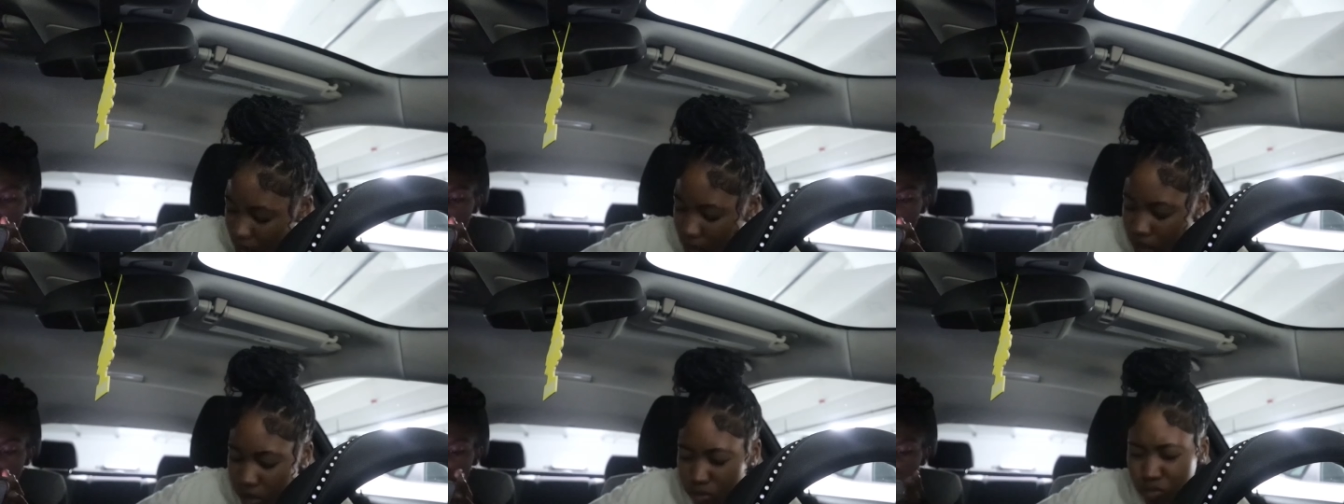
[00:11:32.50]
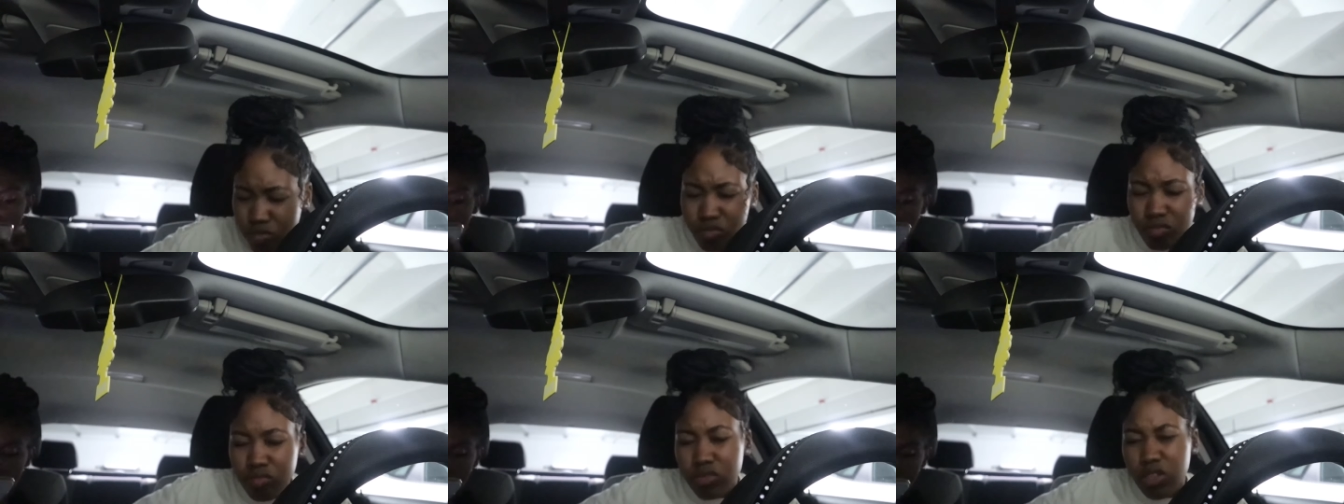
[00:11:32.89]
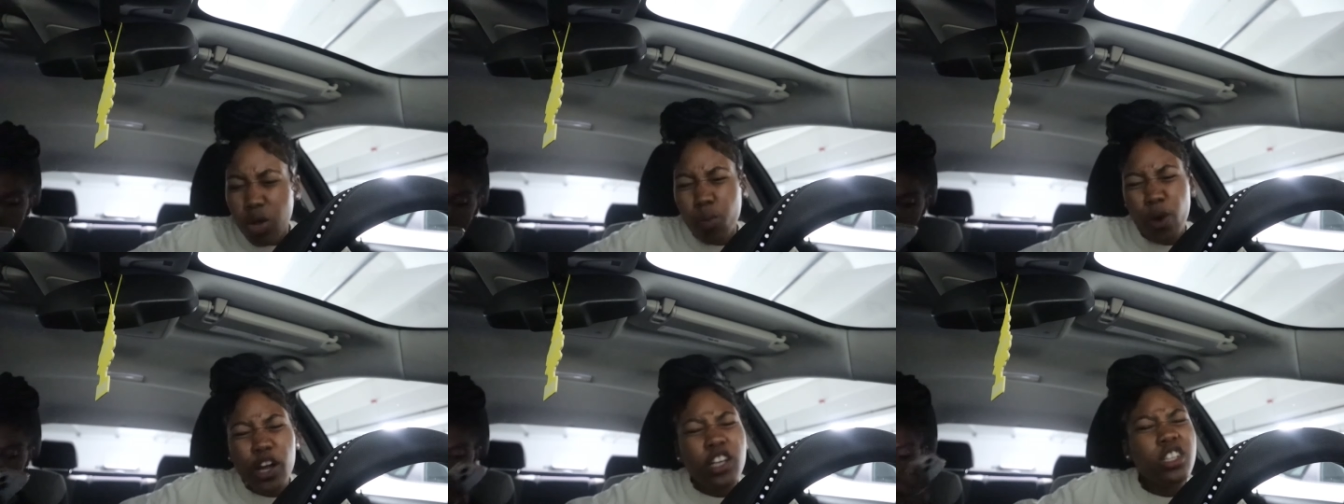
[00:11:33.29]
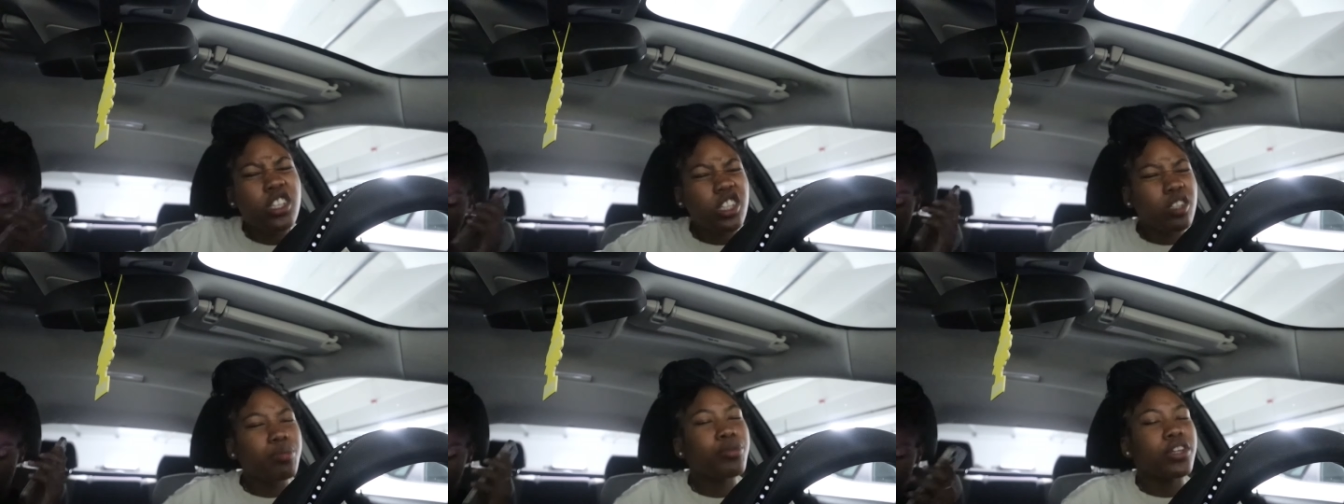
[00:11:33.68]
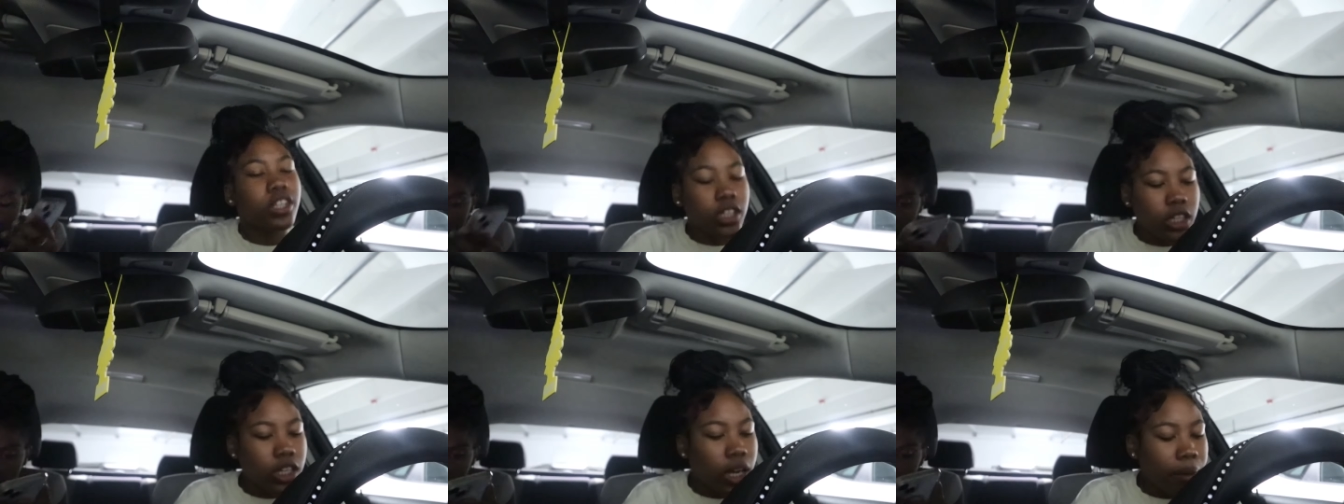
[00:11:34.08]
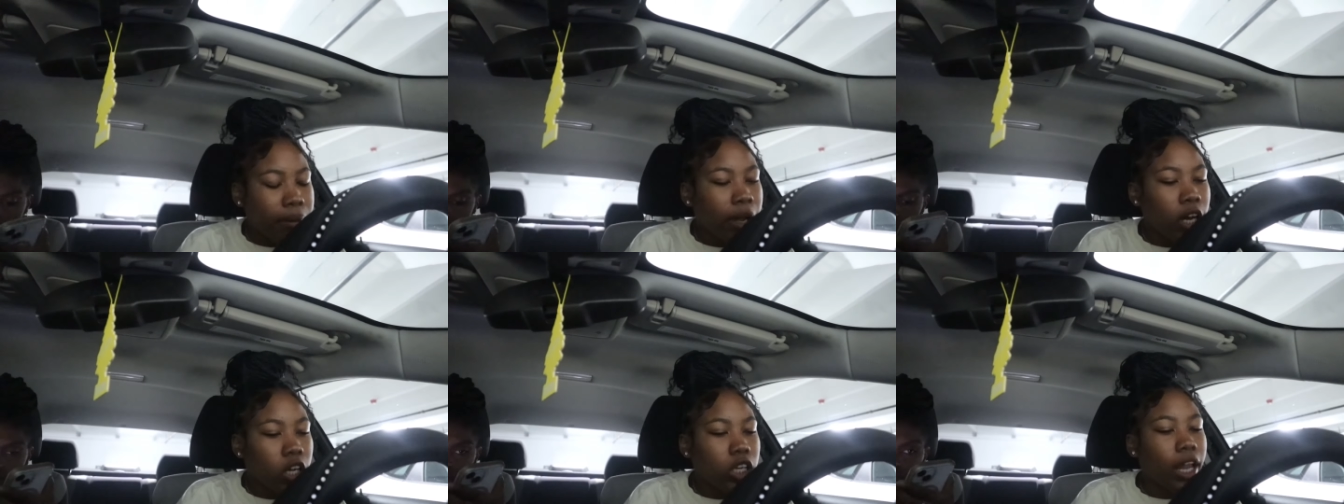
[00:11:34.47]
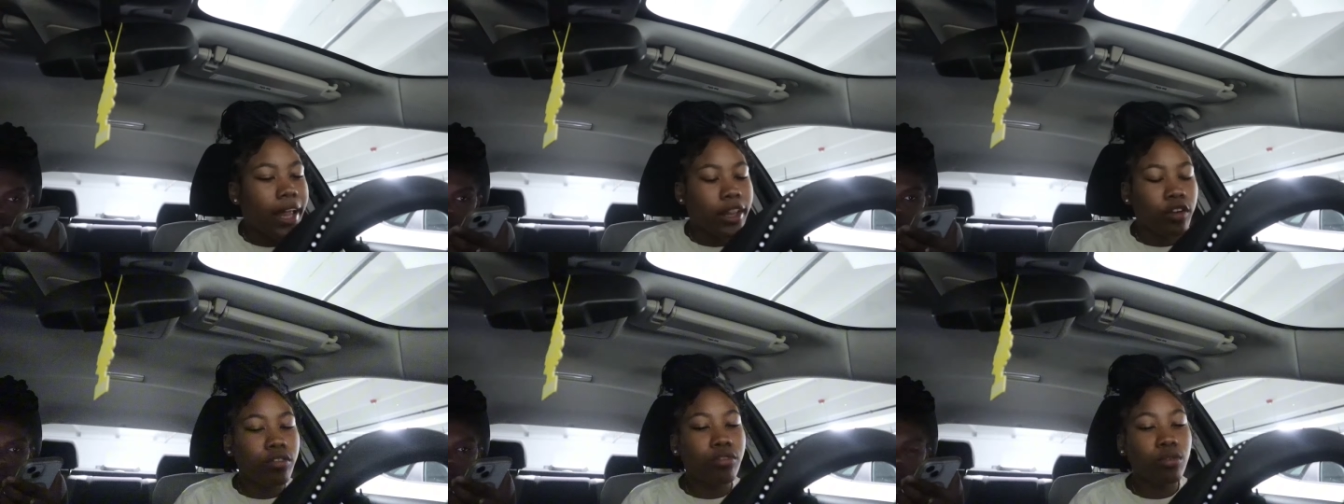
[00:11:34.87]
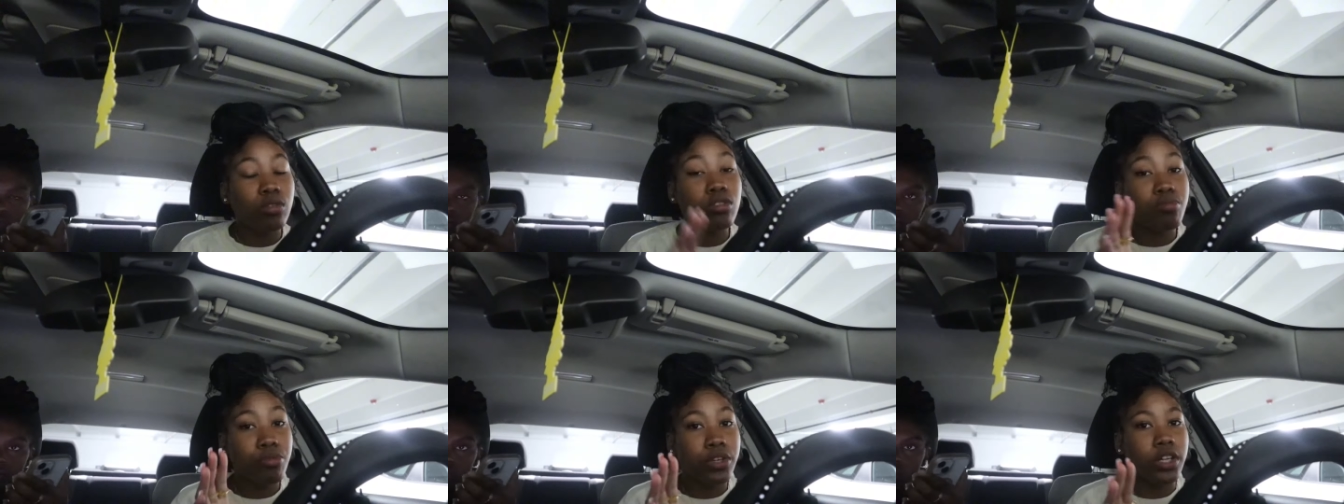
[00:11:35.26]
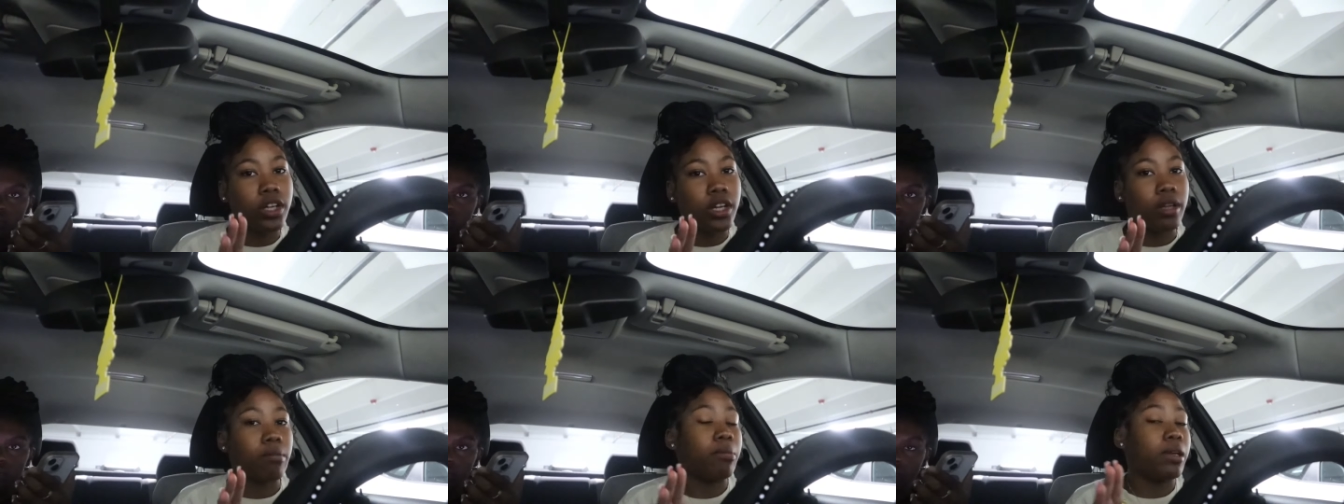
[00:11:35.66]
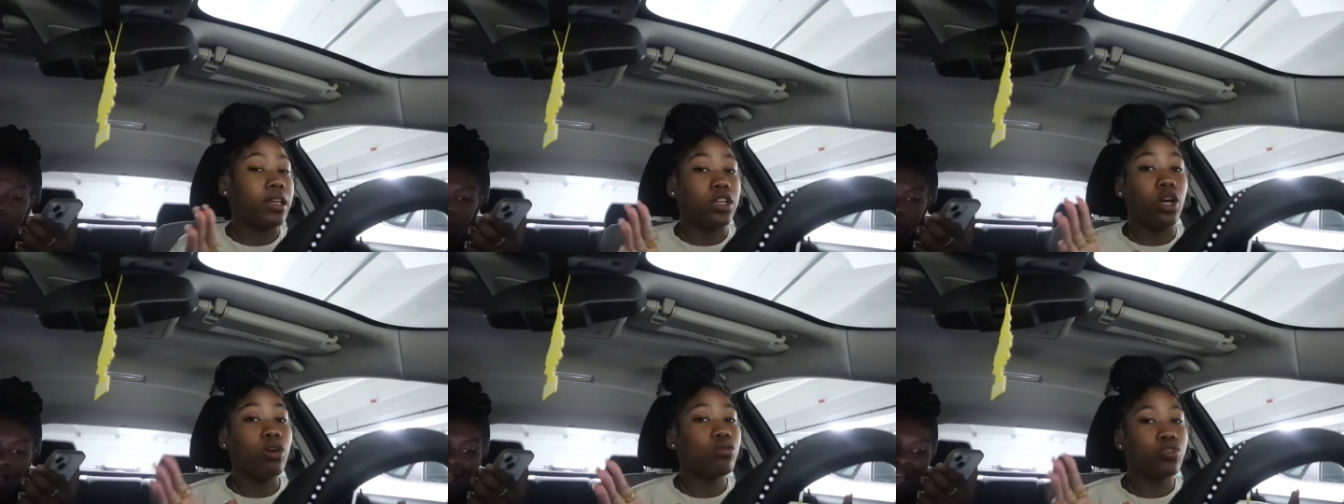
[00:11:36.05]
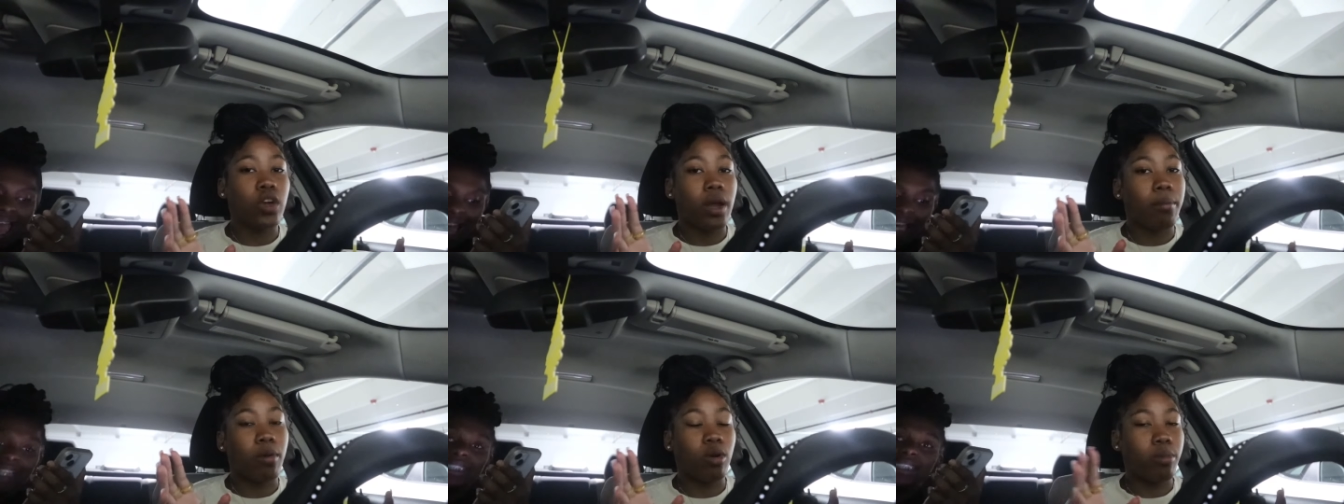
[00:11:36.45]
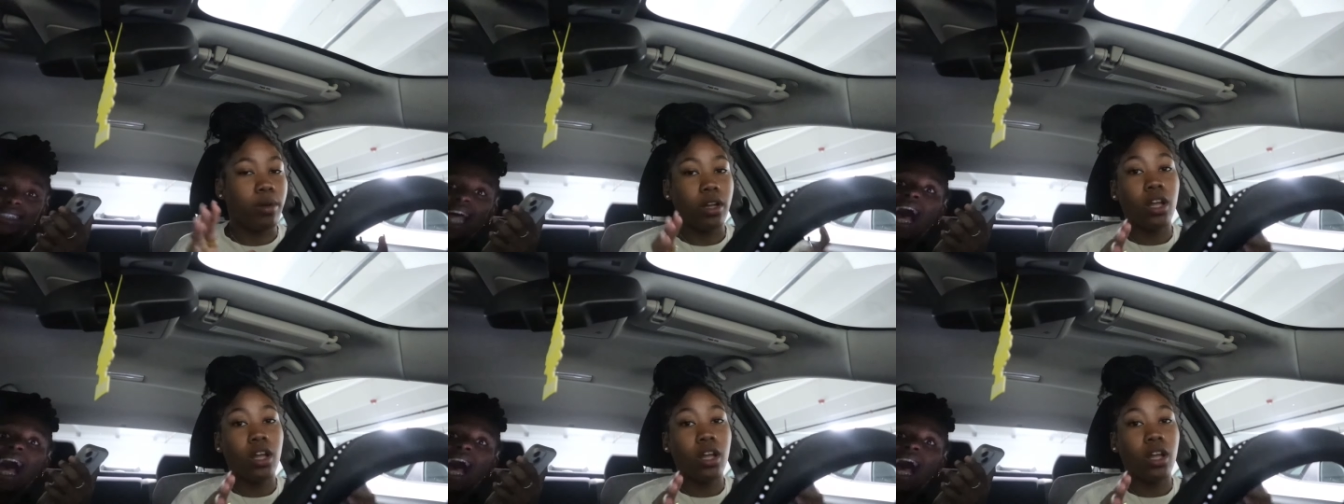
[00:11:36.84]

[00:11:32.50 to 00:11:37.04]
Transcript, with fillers: Um, the works is pretty good. I'm not gonna lie, their food's pretty good, but don't try boba.